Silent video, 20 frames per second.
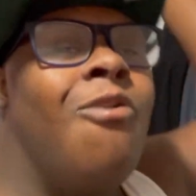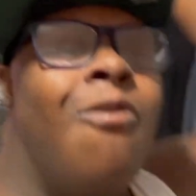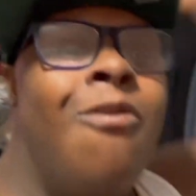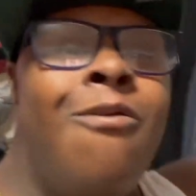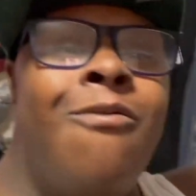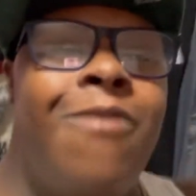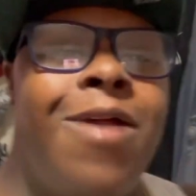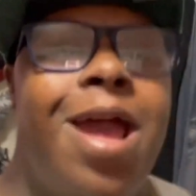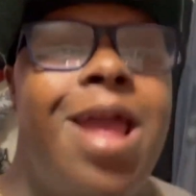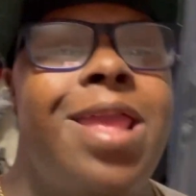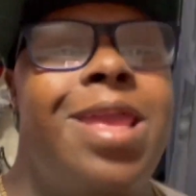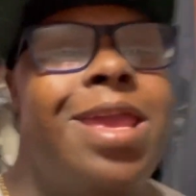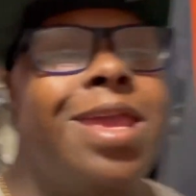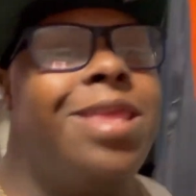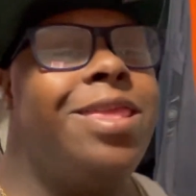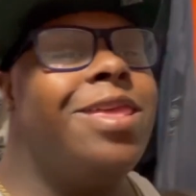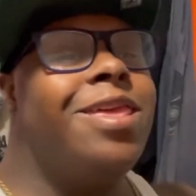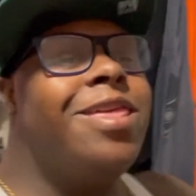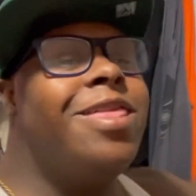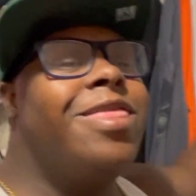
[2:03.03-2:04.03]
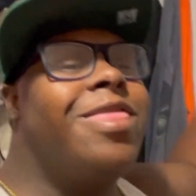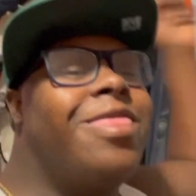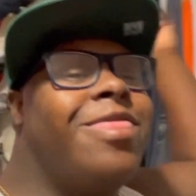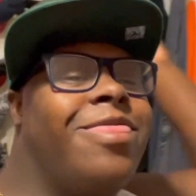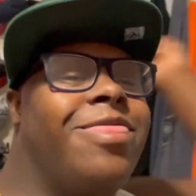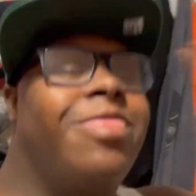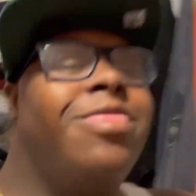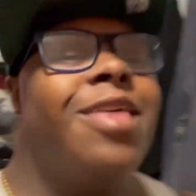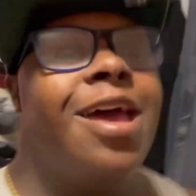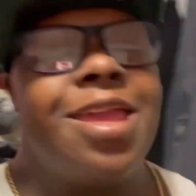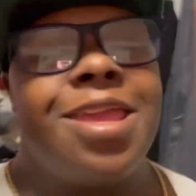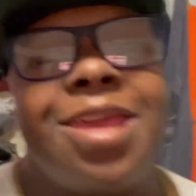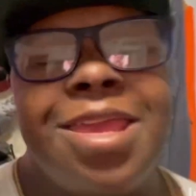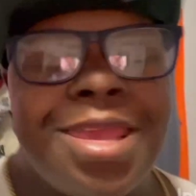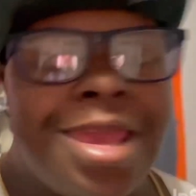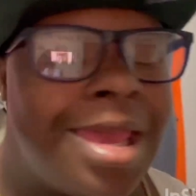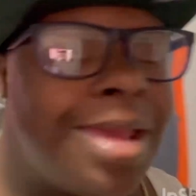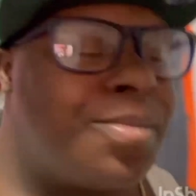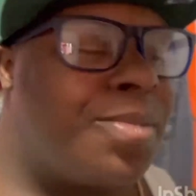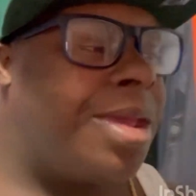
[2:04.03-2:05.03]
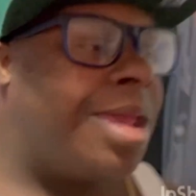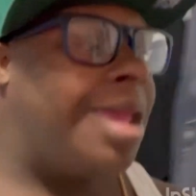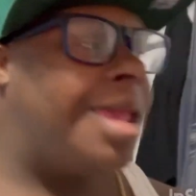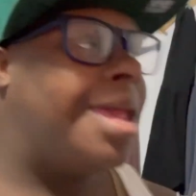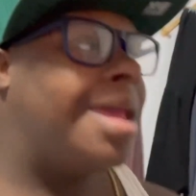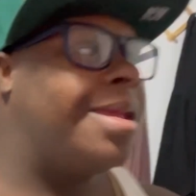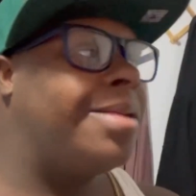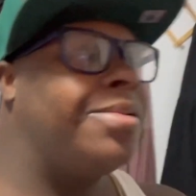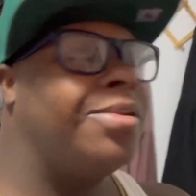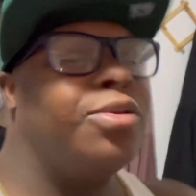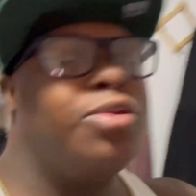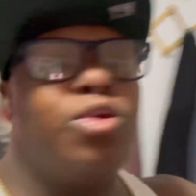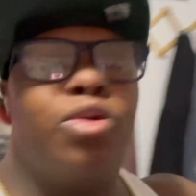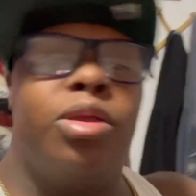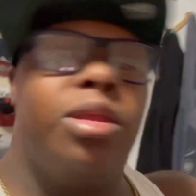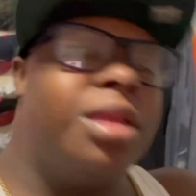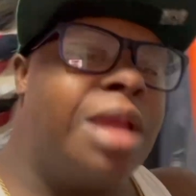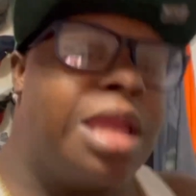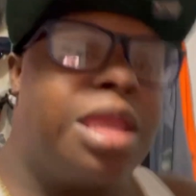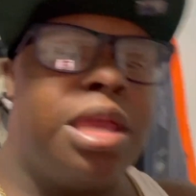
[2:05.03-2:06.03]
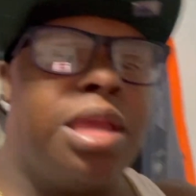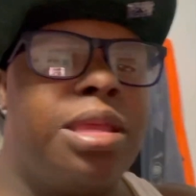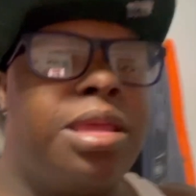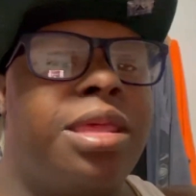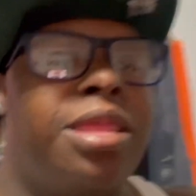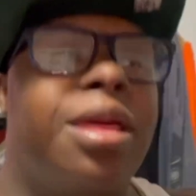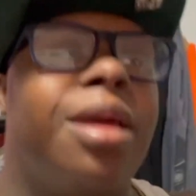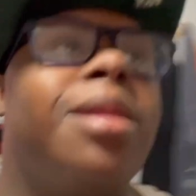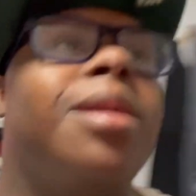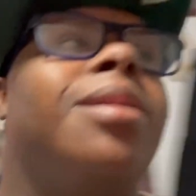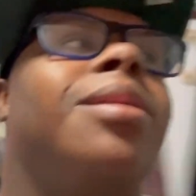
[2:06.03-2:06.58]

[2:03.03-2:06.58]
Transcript: ready Sunday night, man. I'm doing nothing this Sunday